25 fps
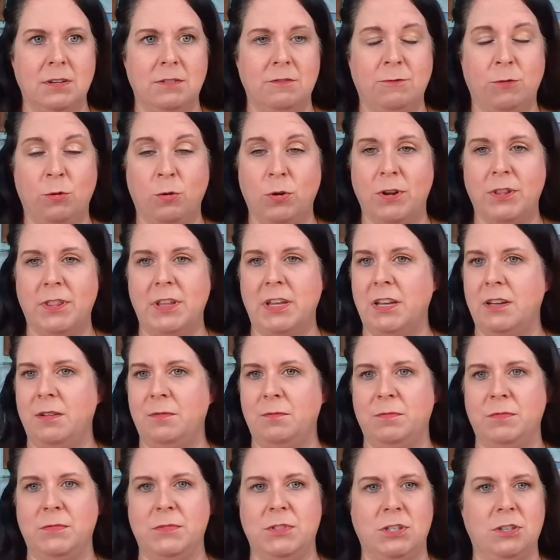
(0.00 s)
for
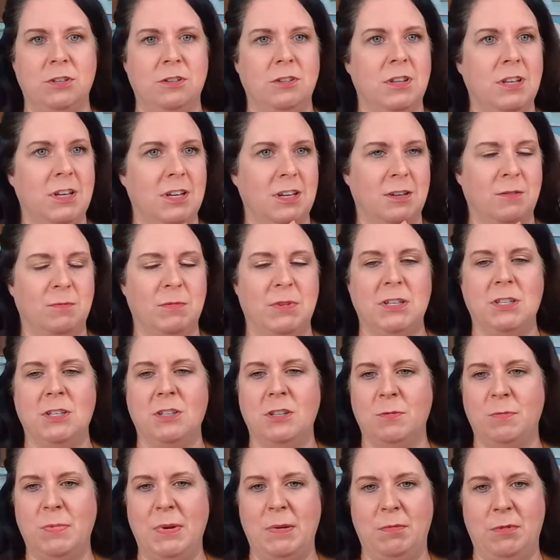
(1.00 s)
them, to them, and to
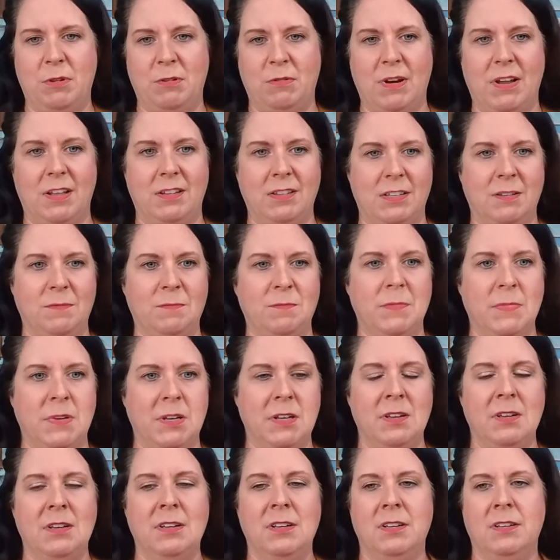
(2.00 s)
the people around them.
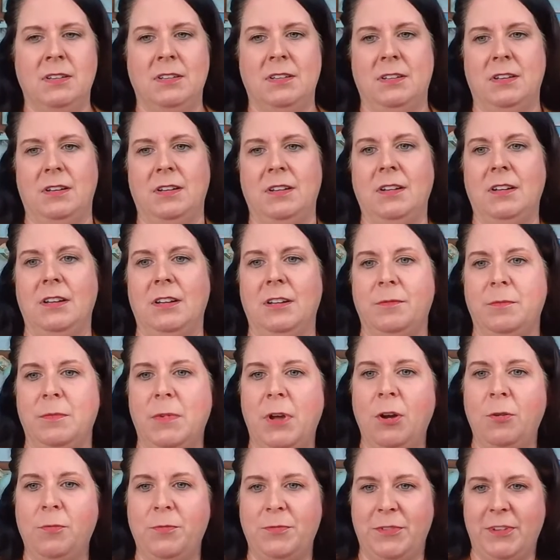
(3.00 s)

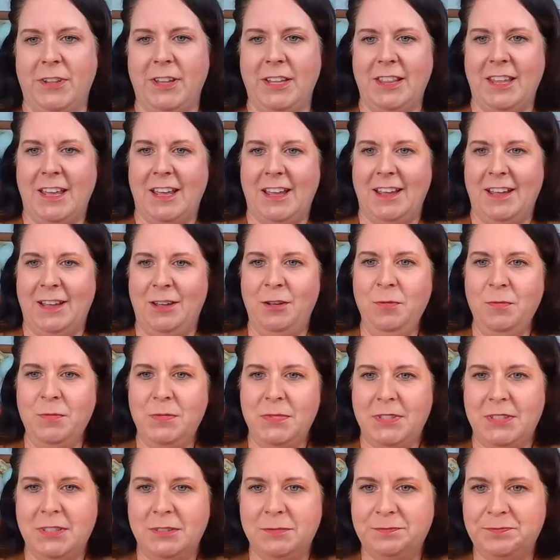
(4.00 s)
Hopefully that
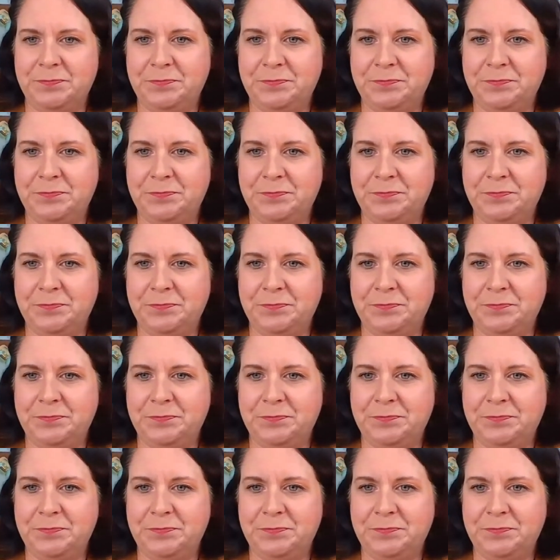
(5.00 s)
helps.